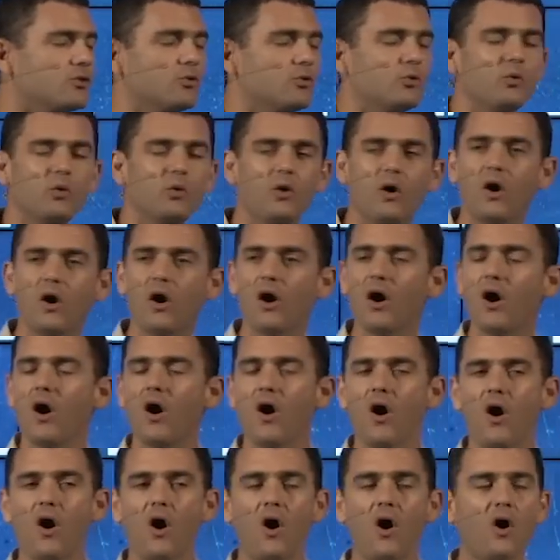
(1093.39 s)
to
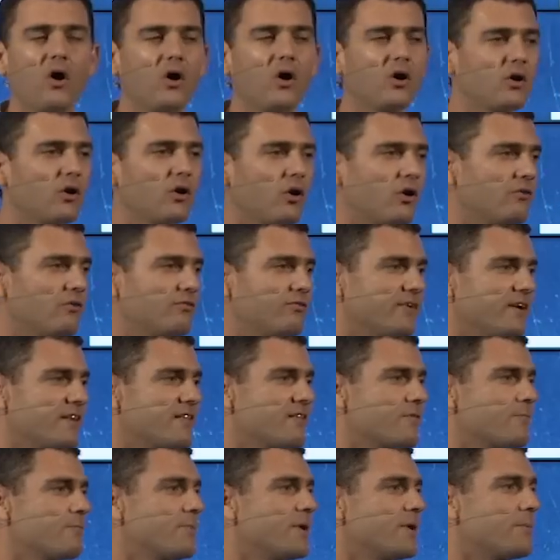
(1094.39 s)
all of
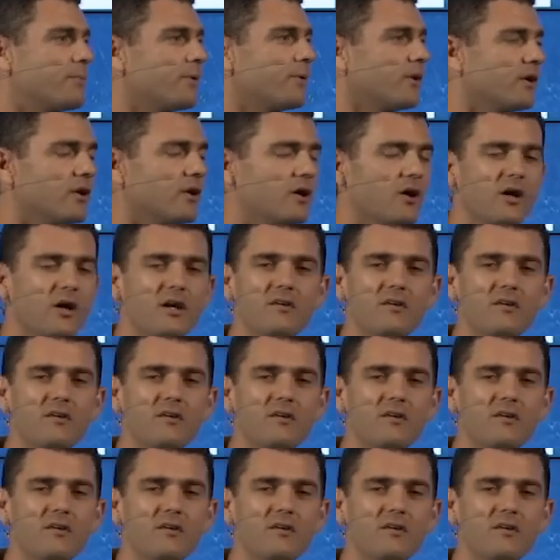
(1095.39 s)
its people.